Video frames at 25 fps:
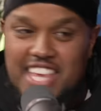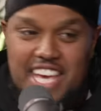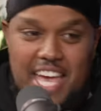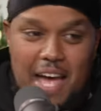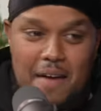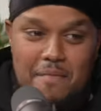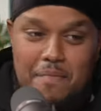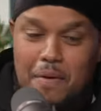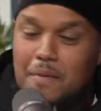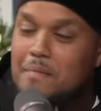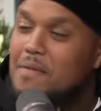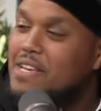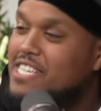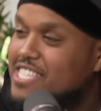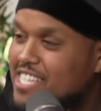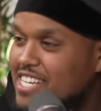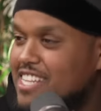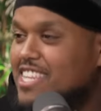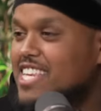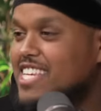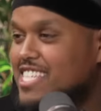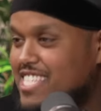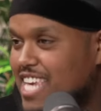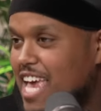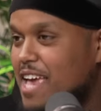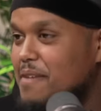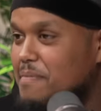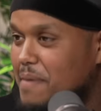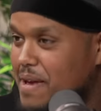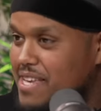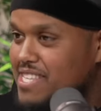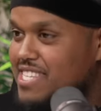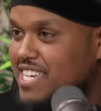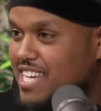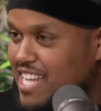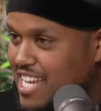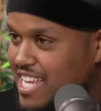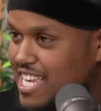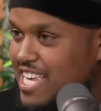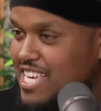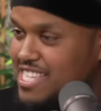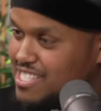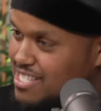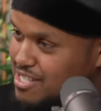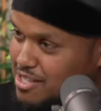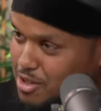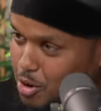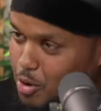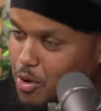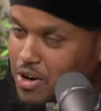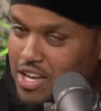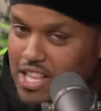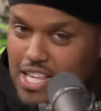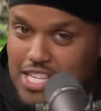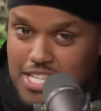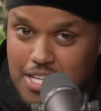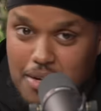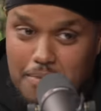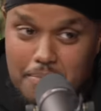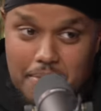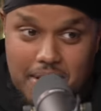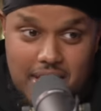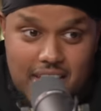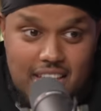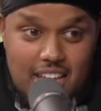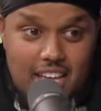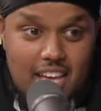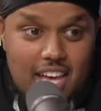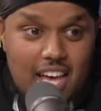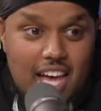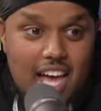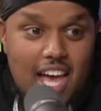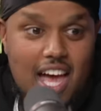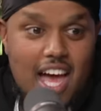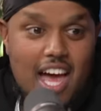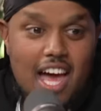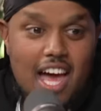to get oh. permission to say basically he's talking to somebody. Leave him alone.